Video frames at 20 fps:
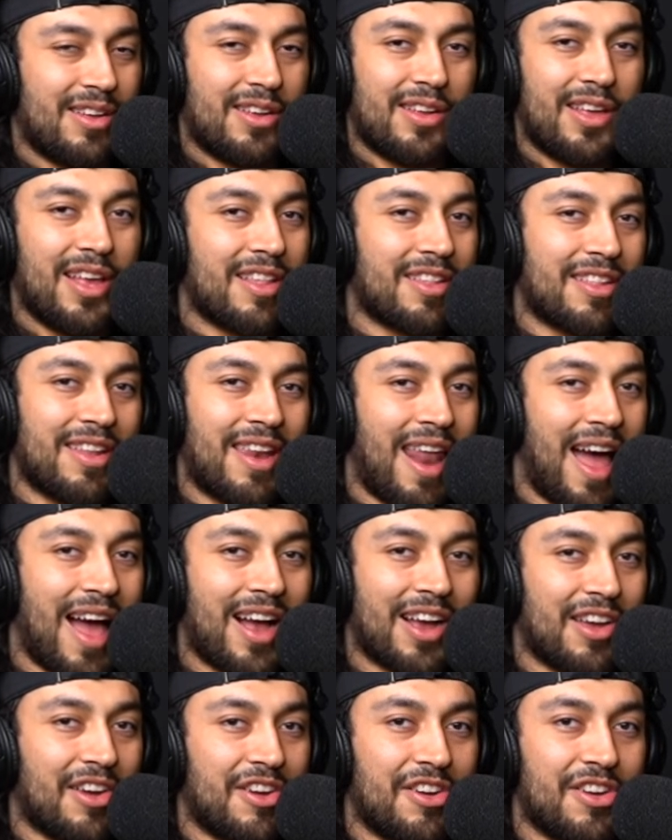It's
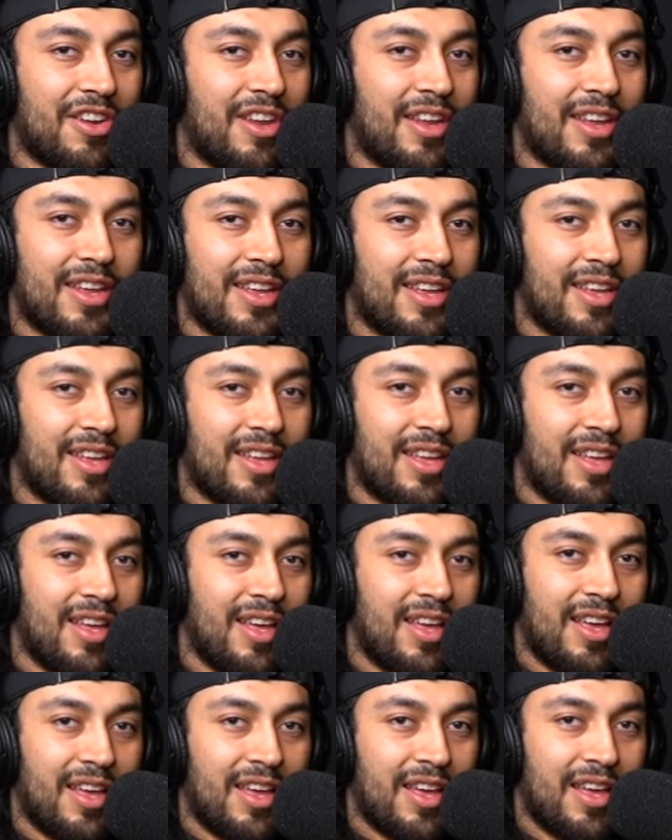not good.
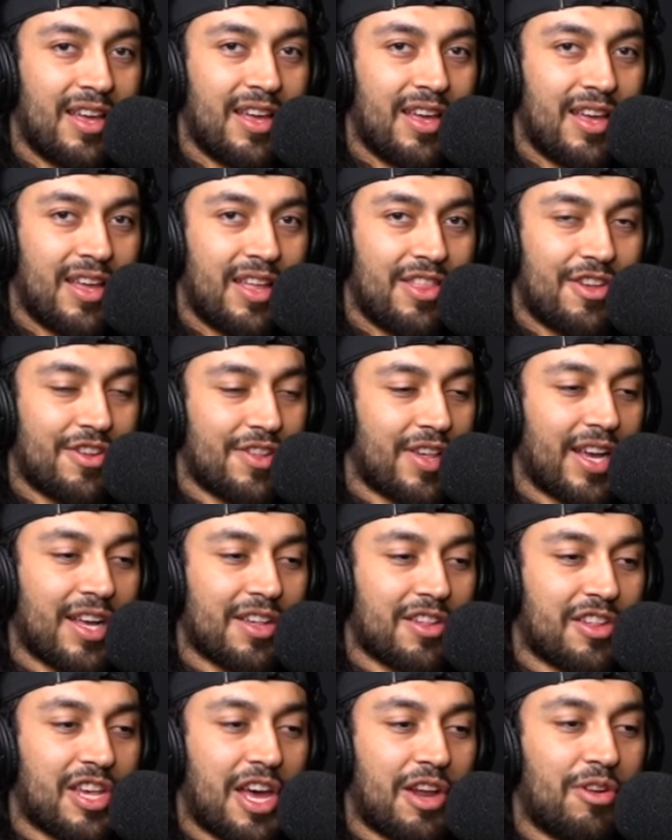There's like a
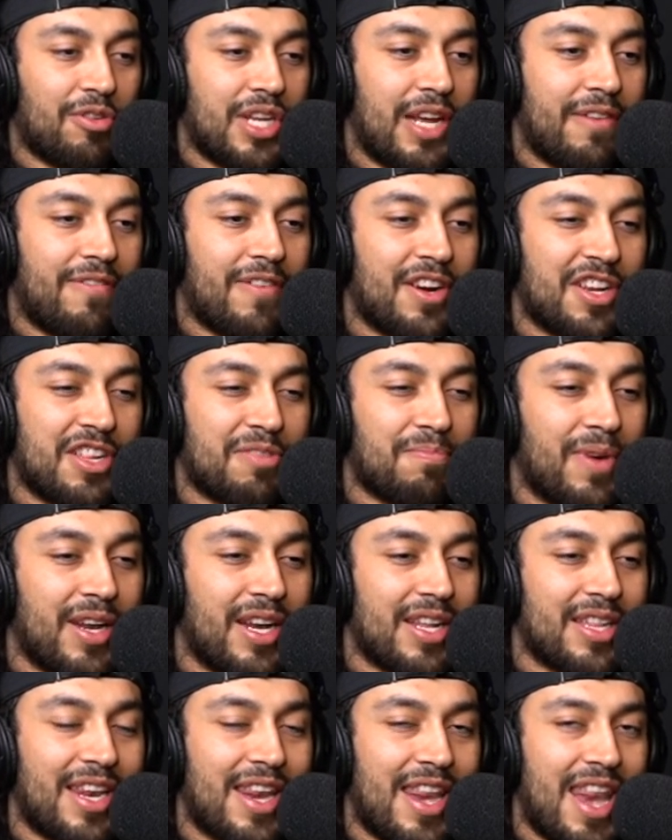subtle difference, but
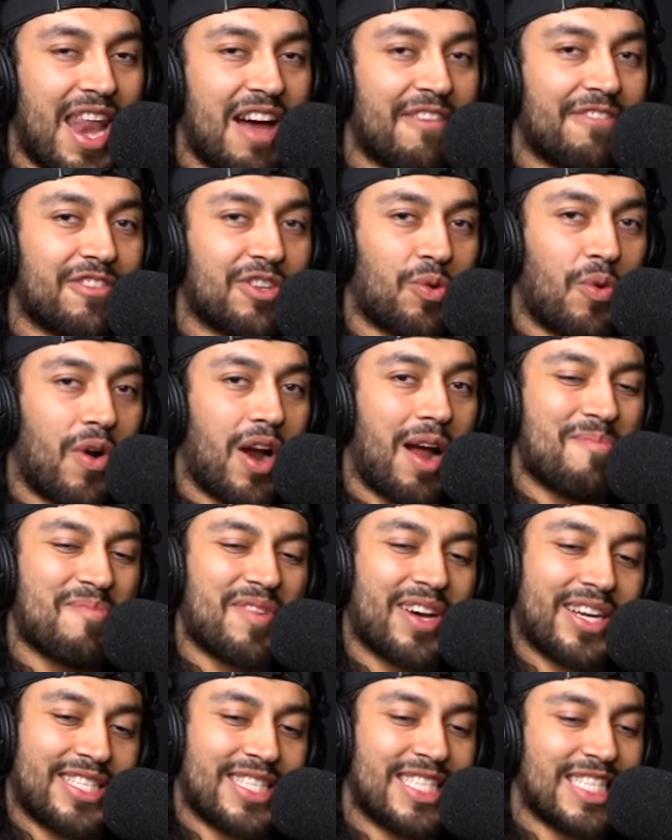it's enough to where I'm
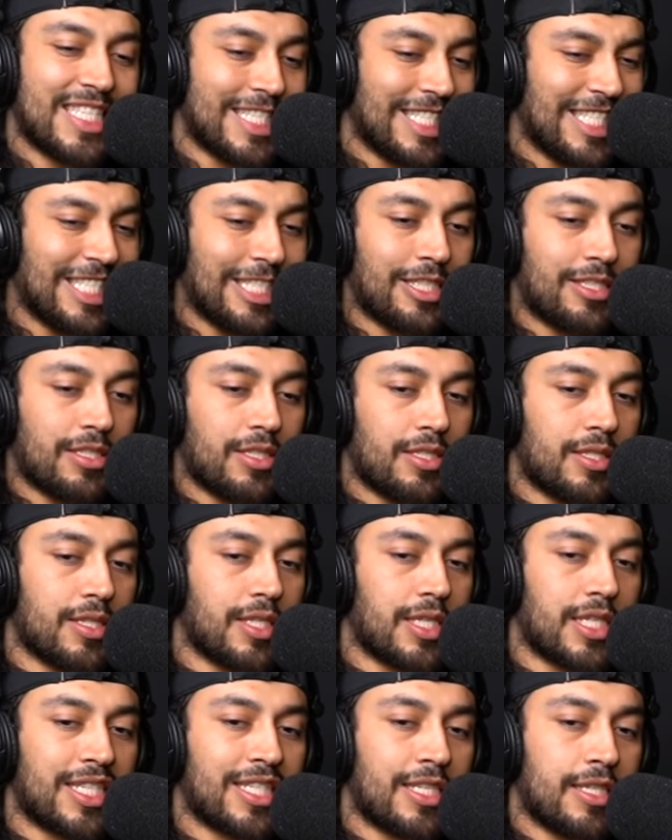like, this is
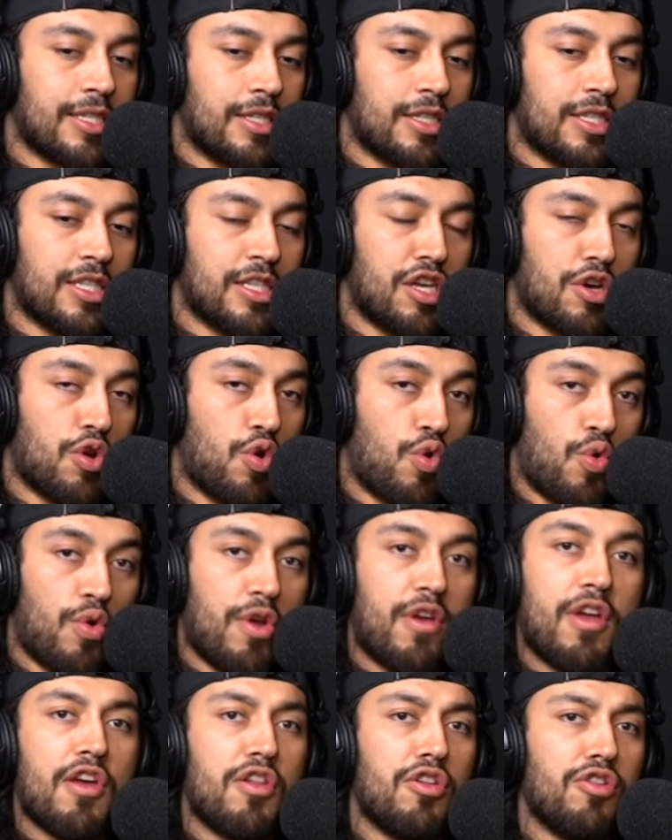not the
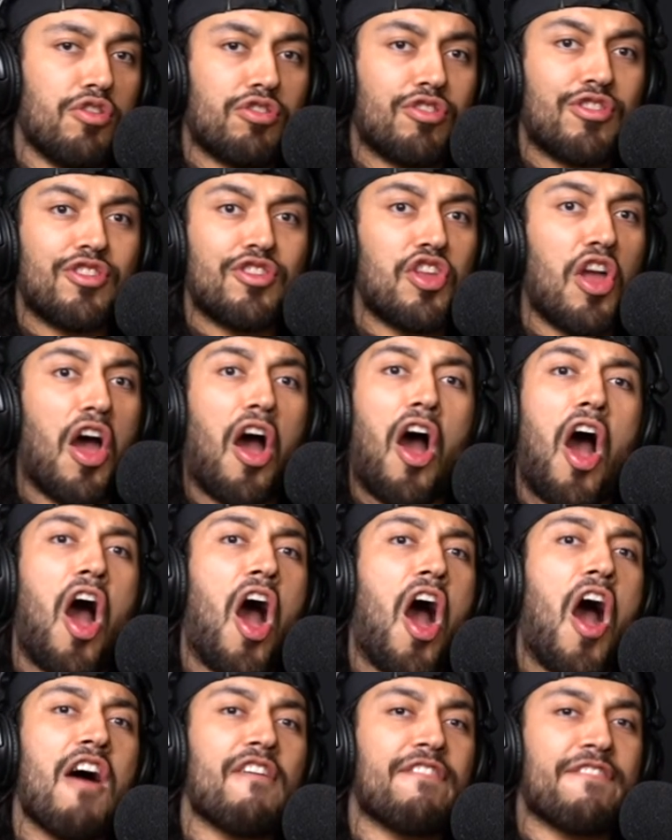real
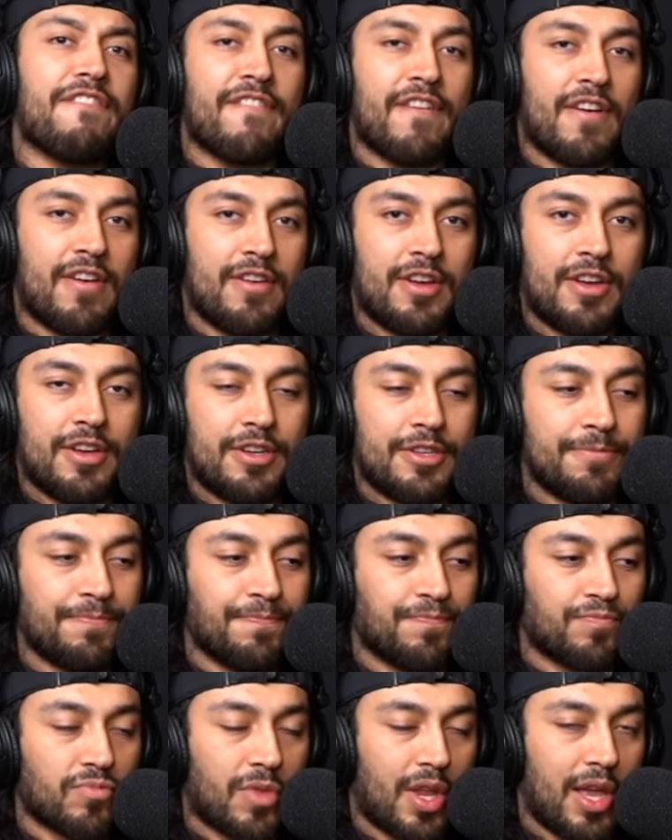stuff.
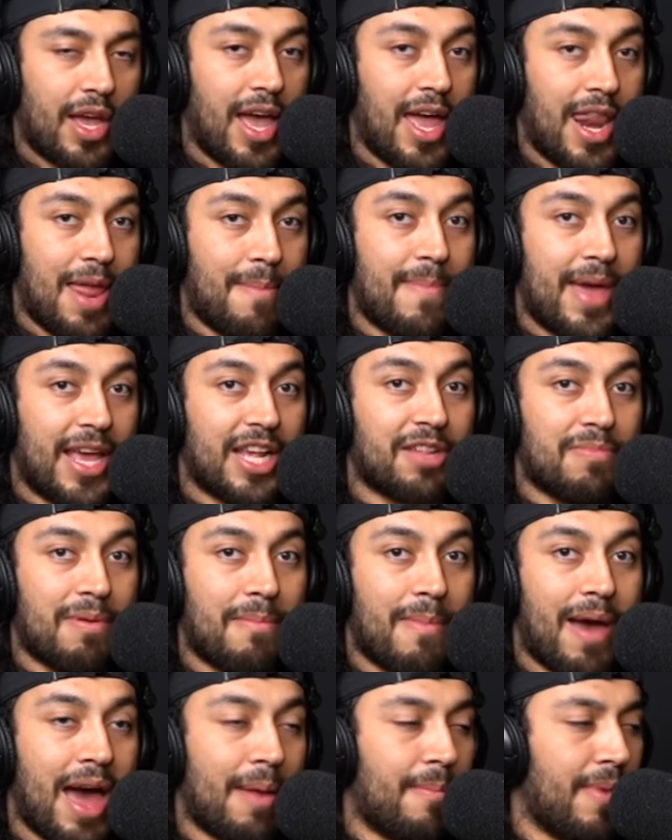And it makes me
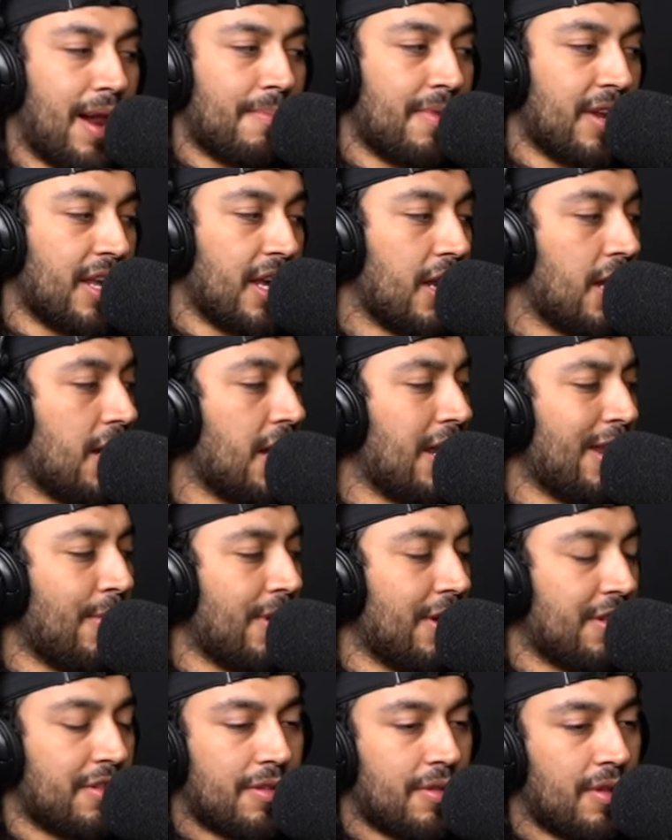mad, but I'm going to eat it
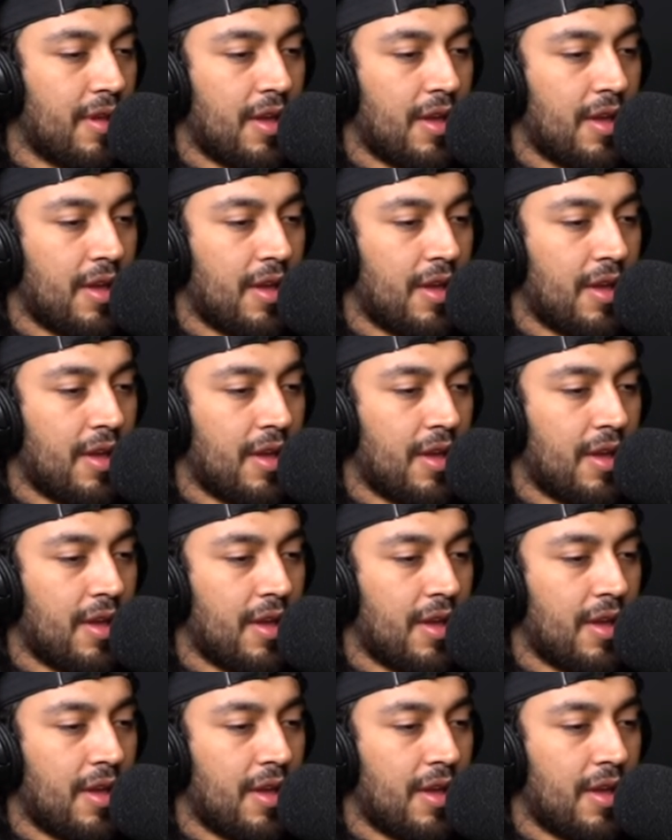anyways.